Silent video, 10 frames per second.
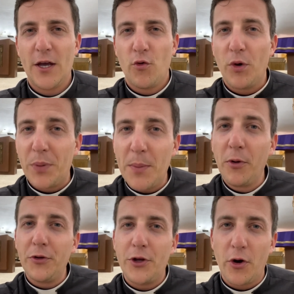when
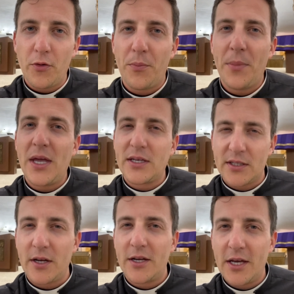people don't make
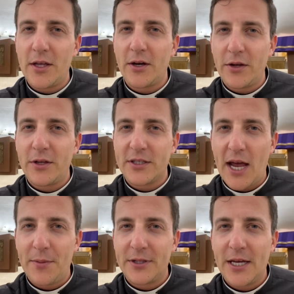Sunday the
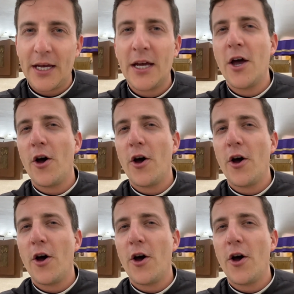Sabbath day,